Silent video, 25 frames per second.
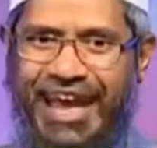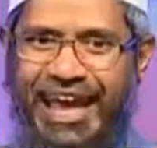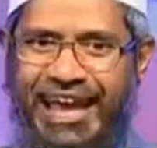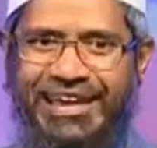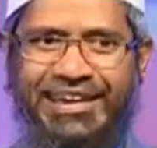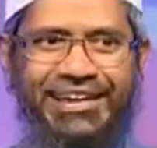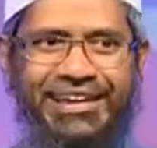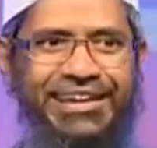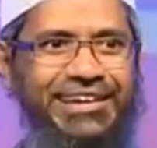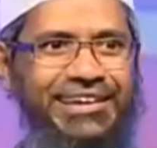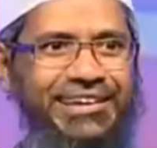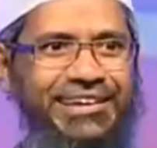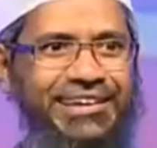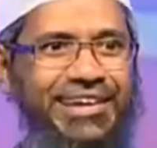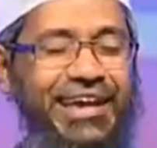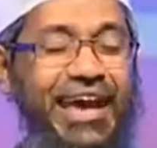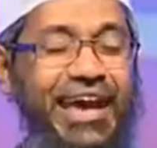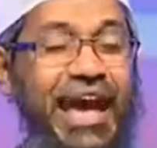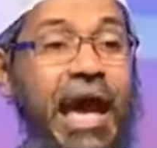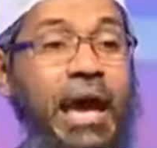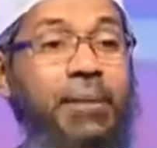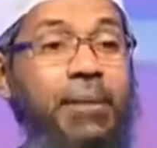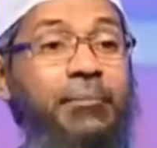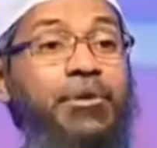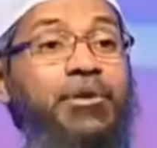he will get
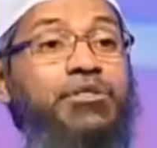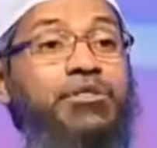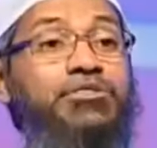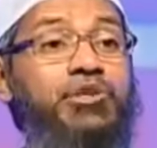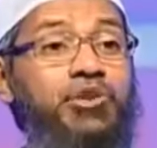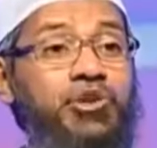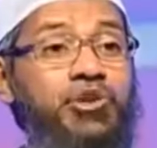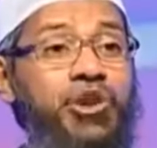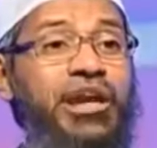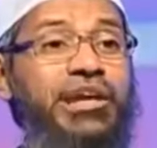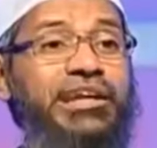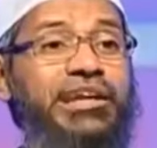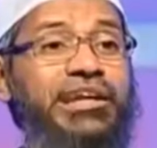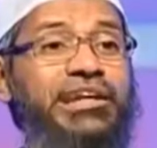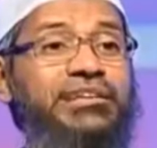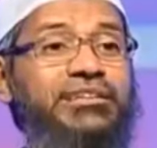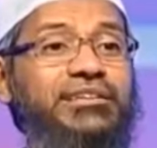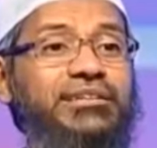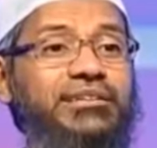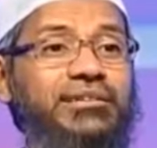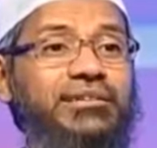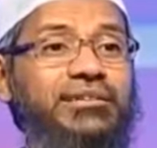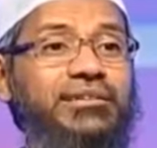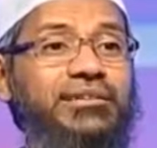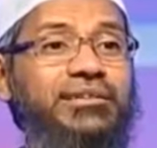angry. I am
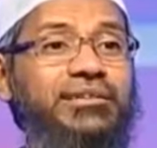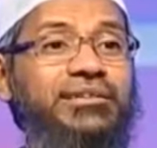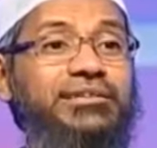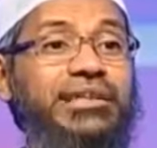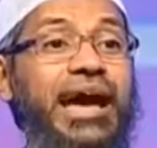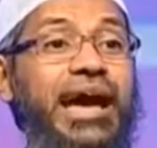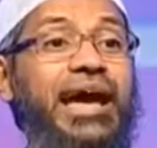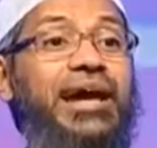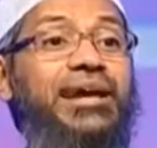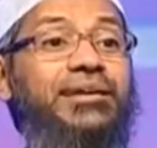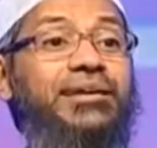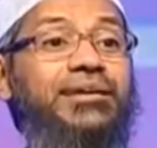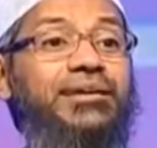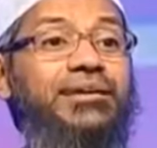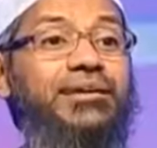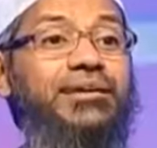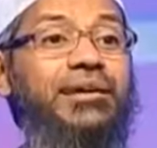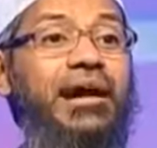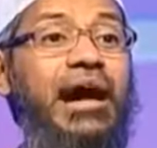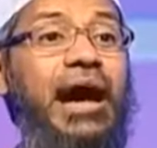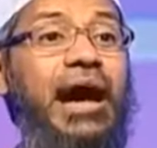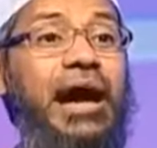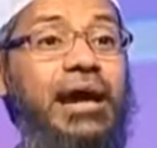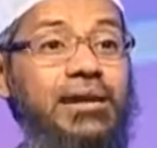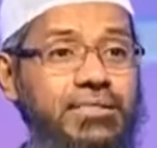insinuating that
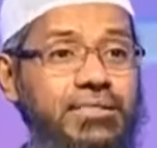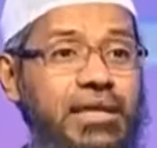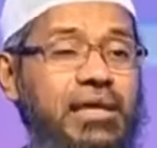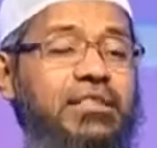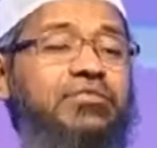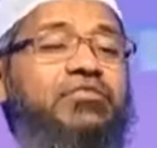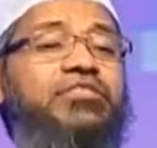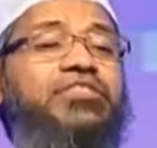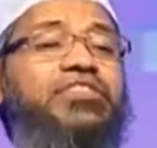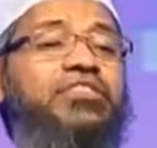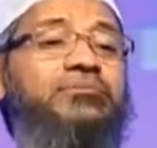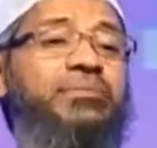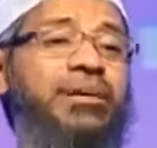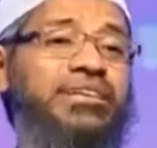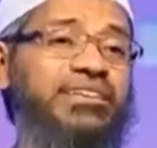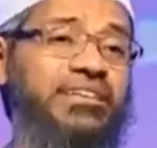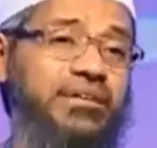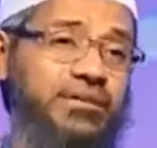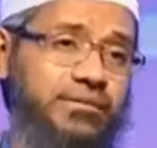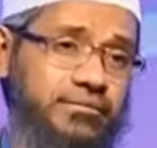I had sex with his